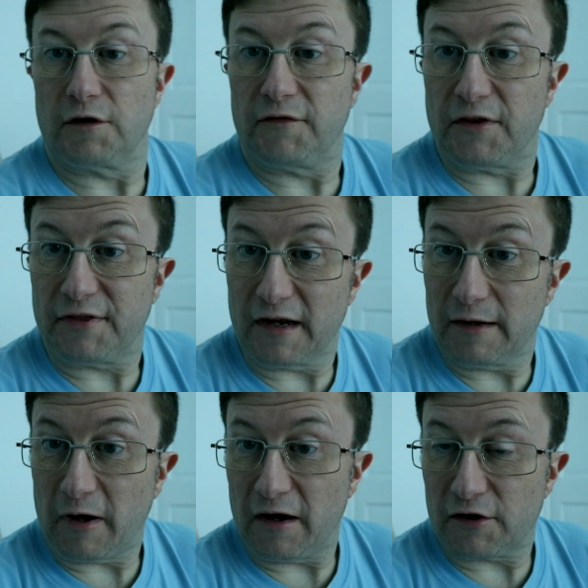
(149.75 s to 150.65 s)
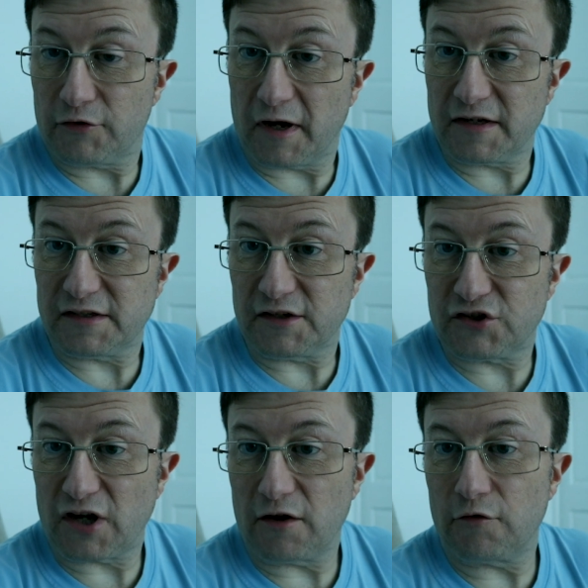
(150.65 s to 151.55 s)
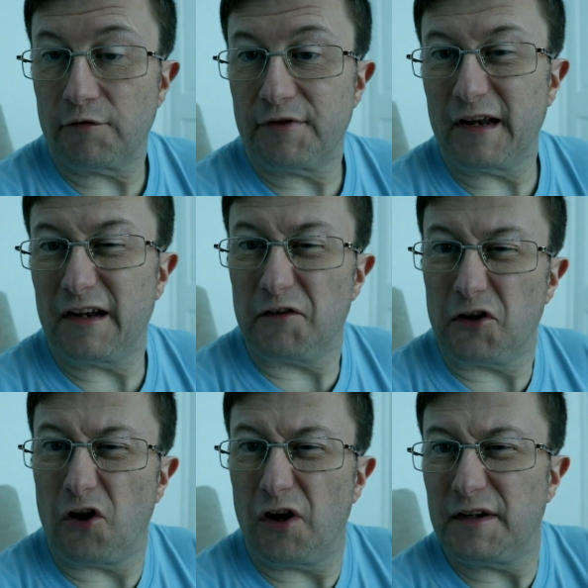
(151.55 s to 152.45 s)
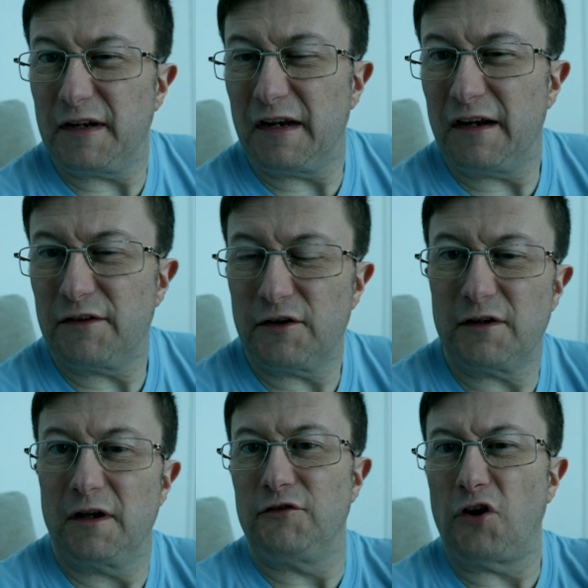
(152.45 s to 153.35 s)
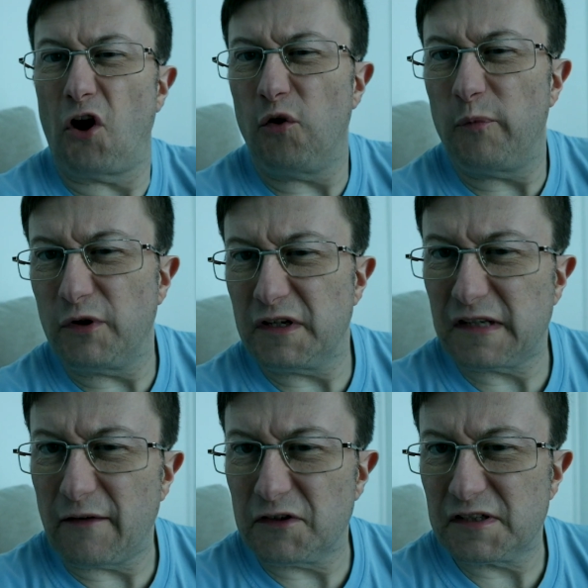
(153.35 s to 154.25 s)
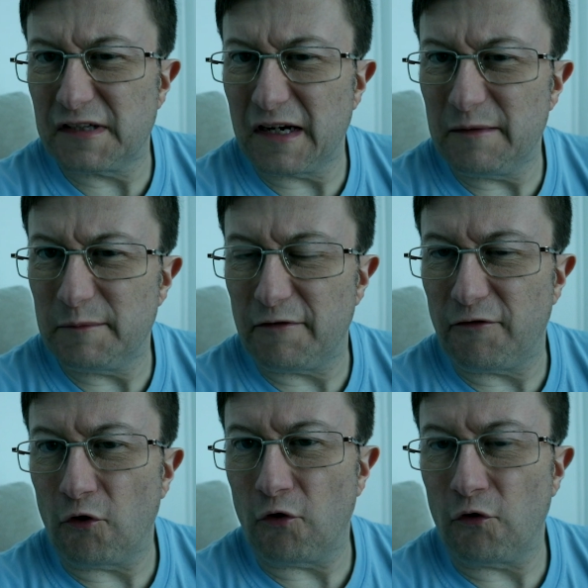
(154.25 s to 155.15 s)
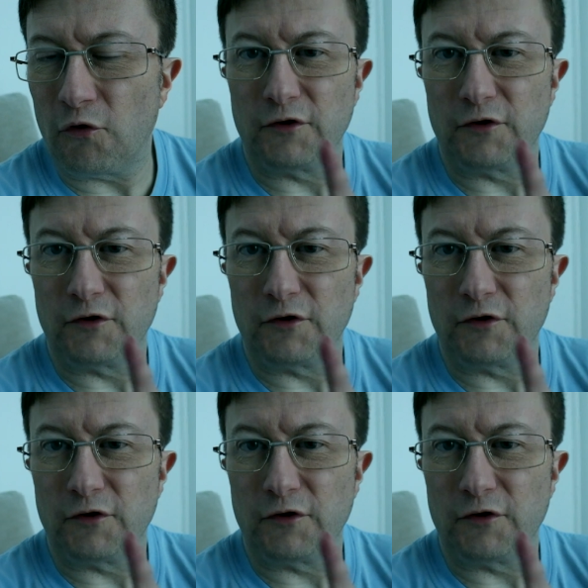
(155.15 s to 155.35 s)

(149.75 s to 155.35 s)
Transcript: if you're thinking about creating a channel, think of an idea that nobody's ever seen before,